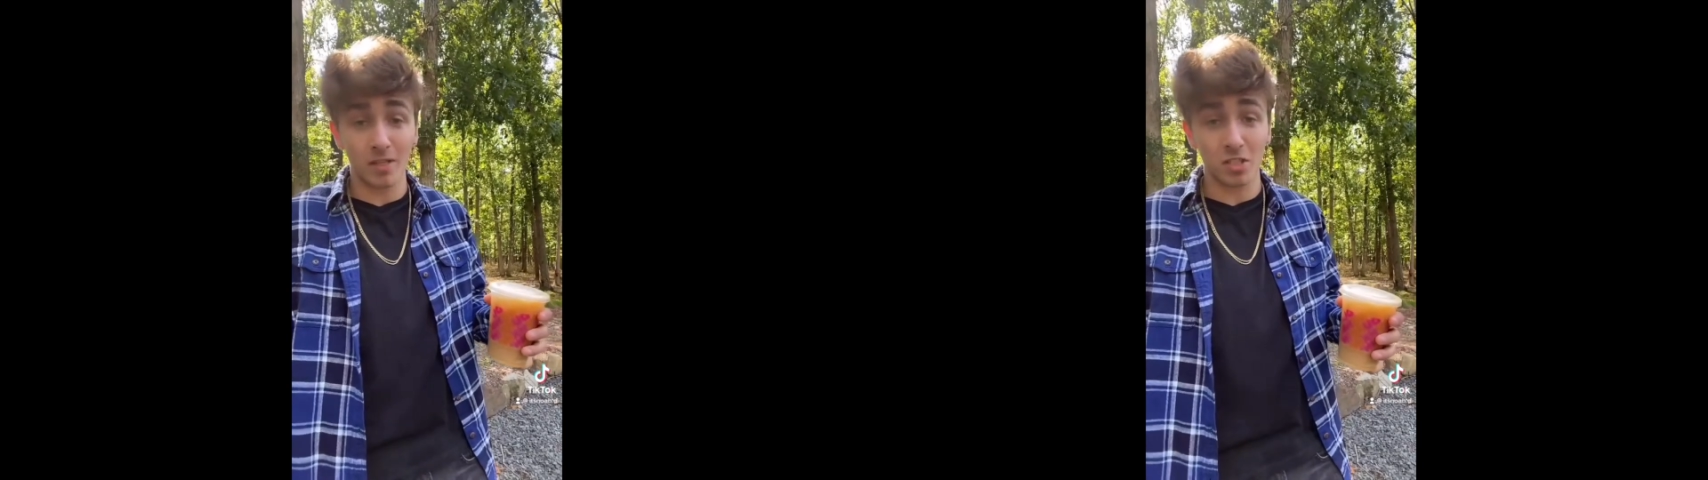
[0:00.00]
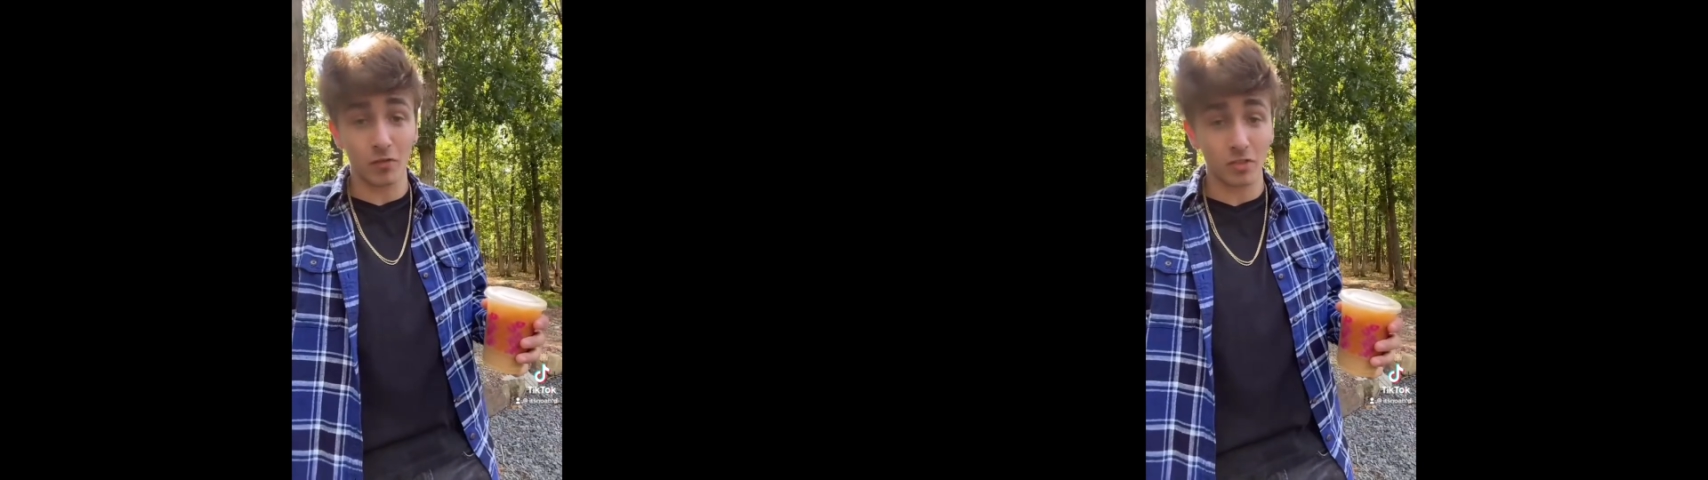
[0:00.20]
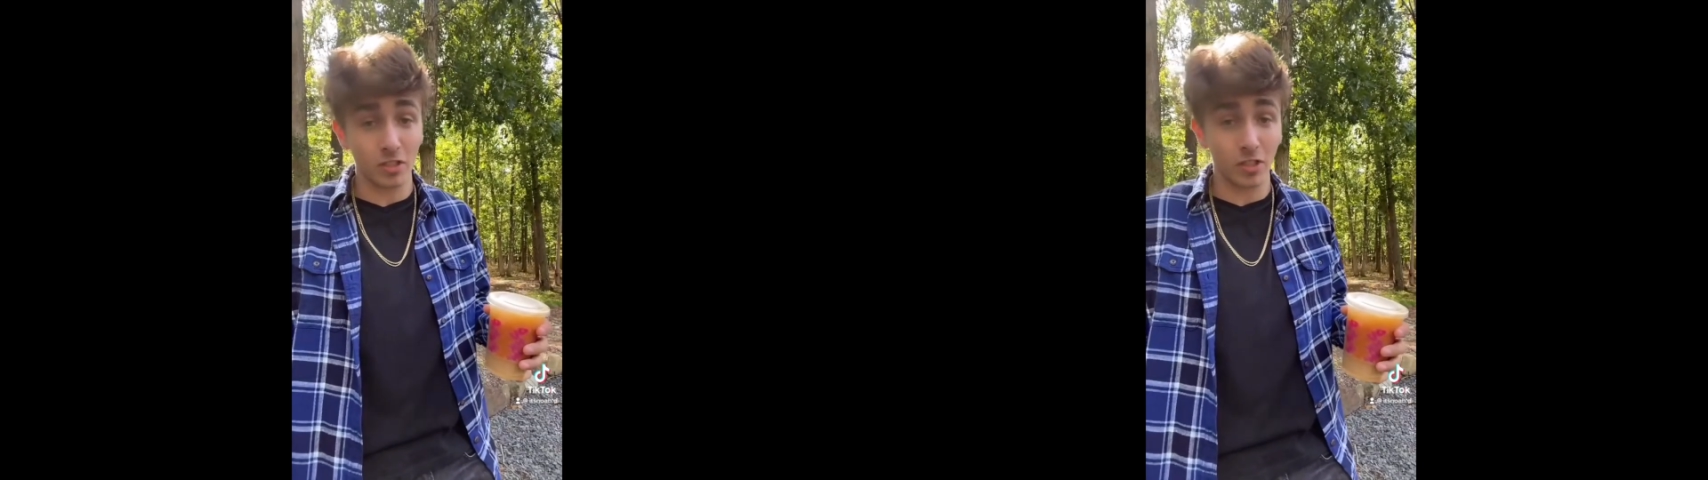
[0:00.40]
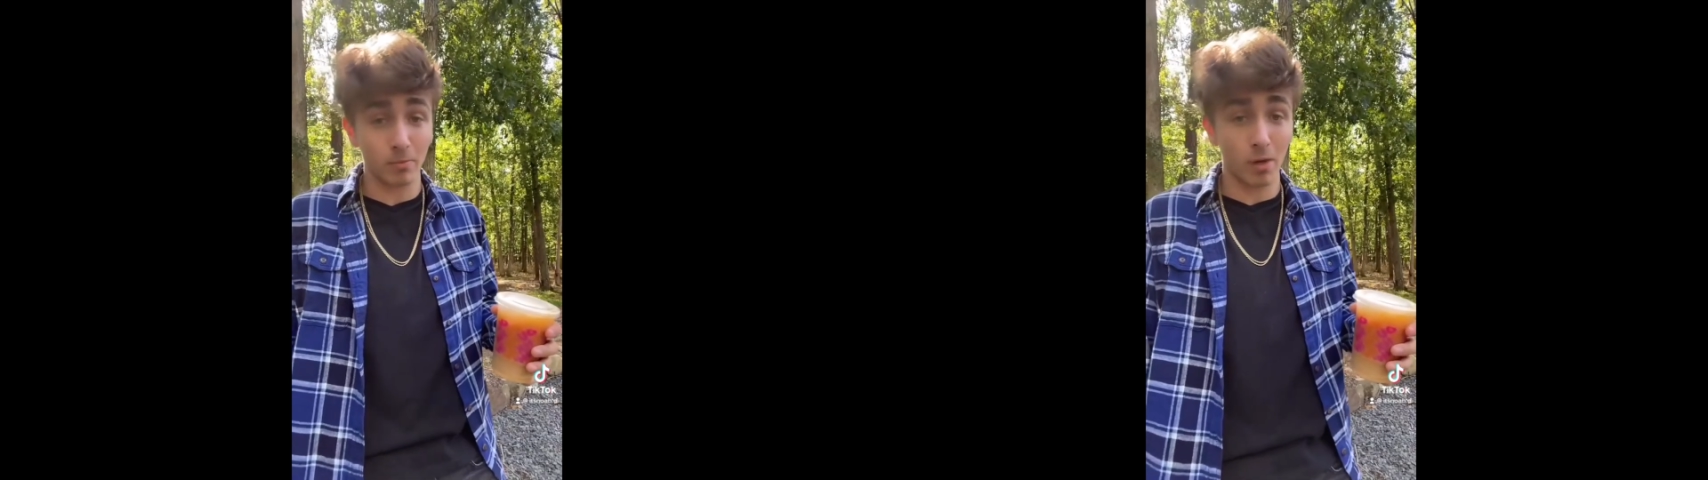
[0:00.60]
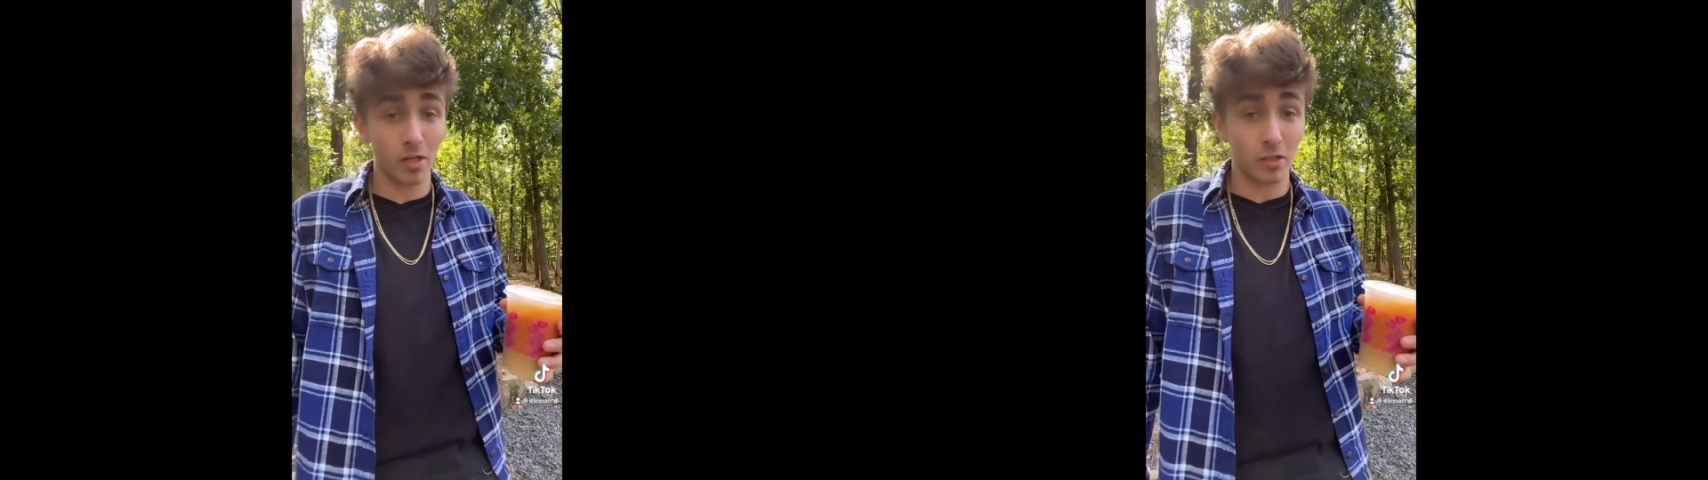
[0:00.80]
myself stealing
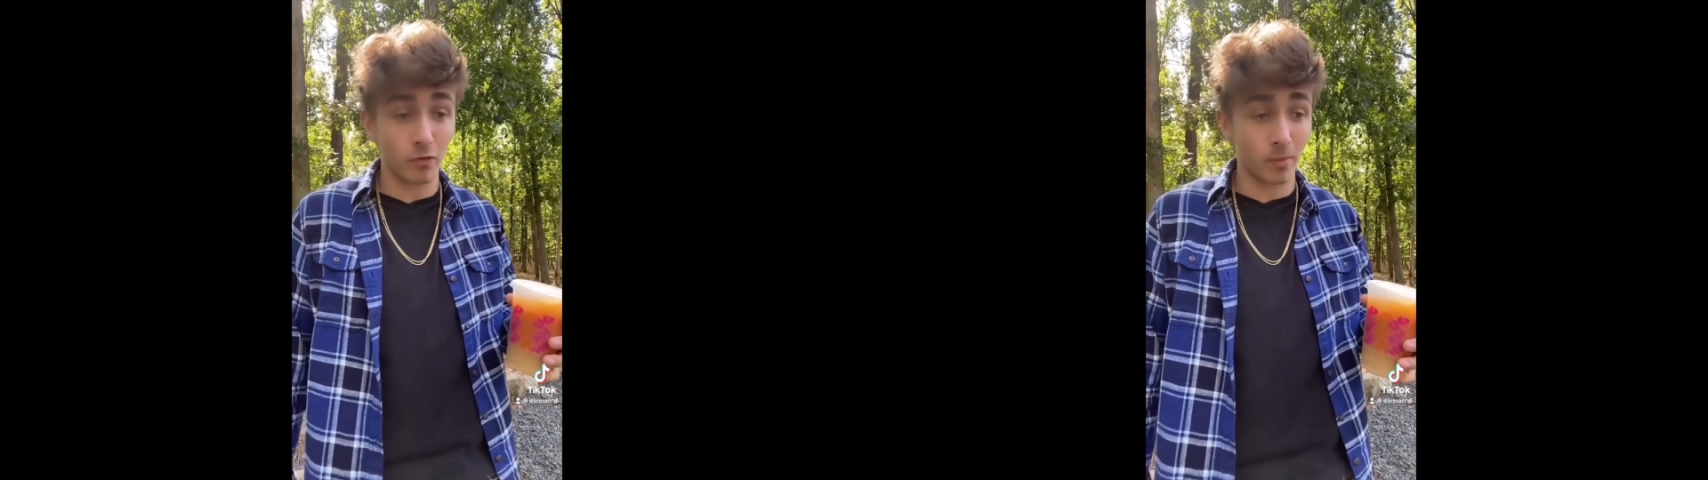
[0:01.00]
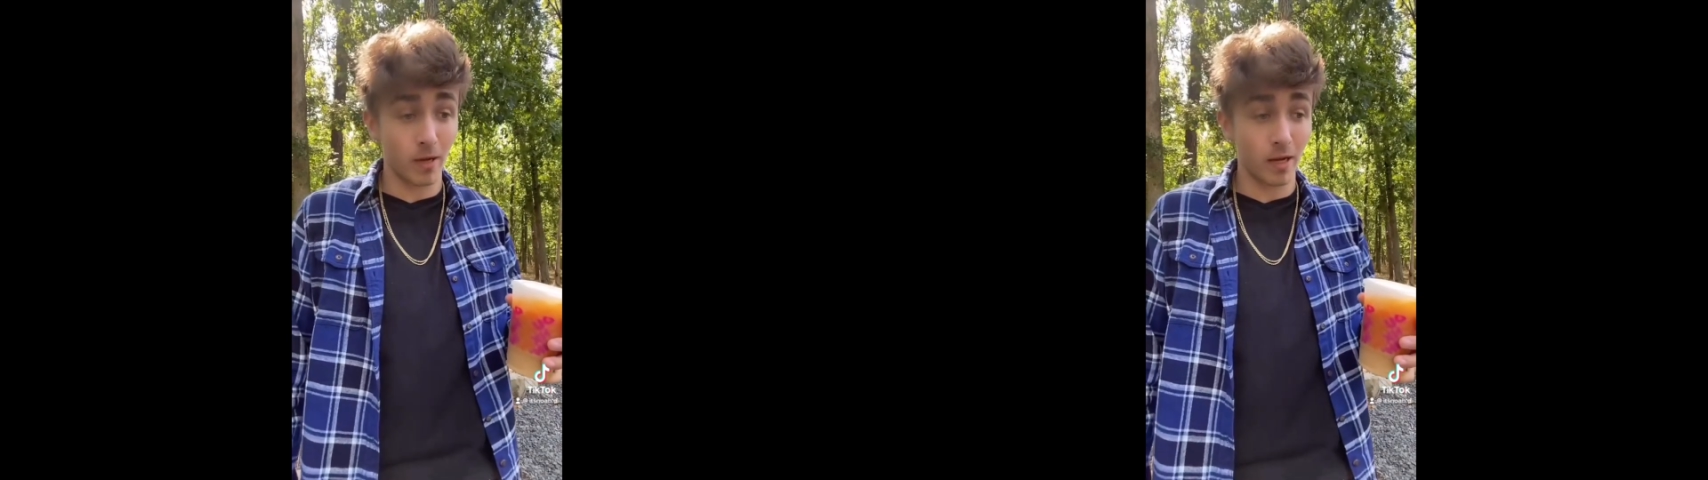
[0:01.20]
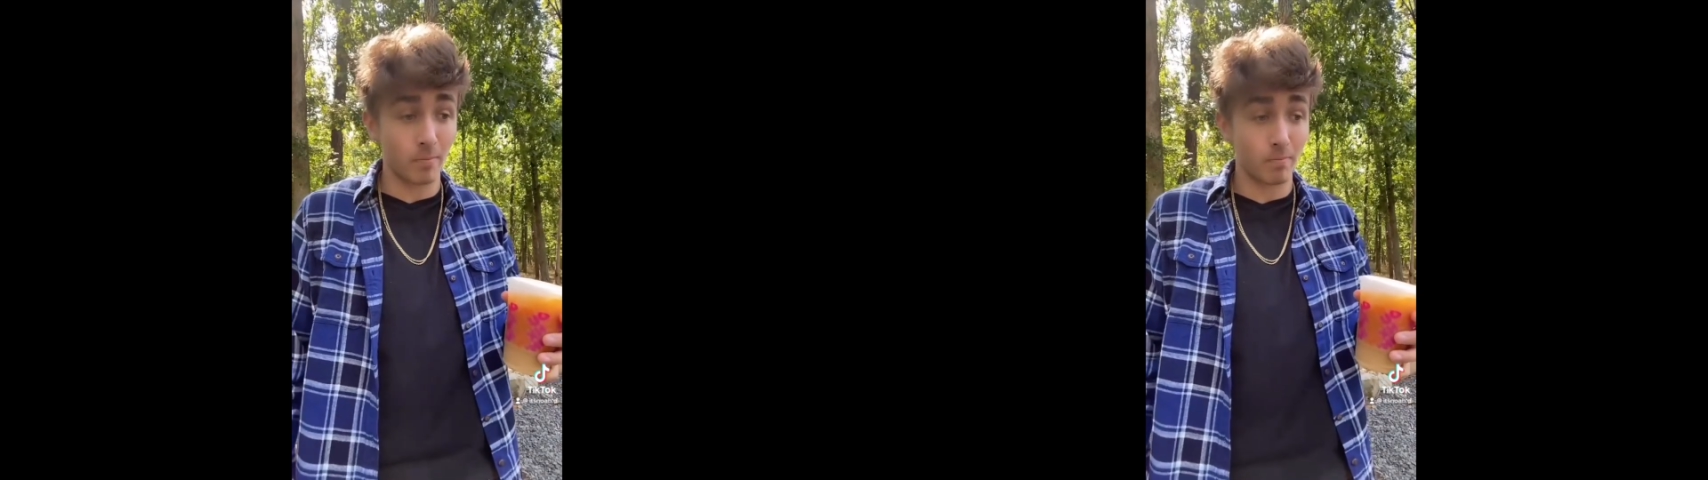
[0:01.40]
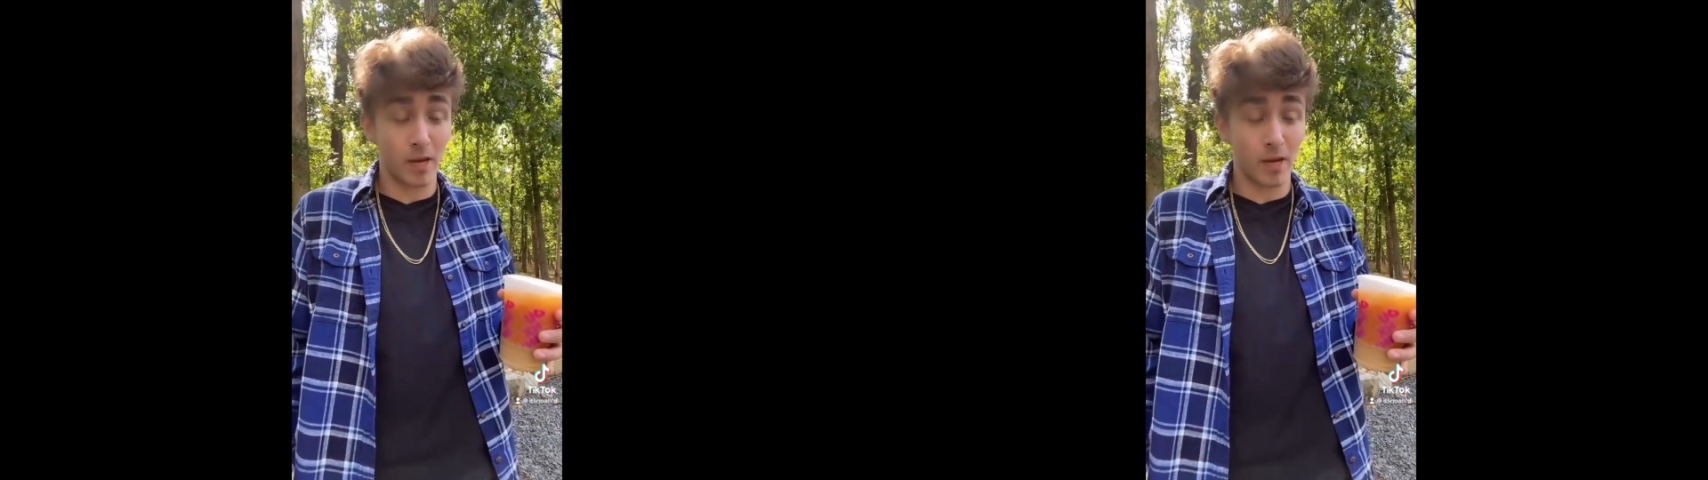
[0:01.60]
money from my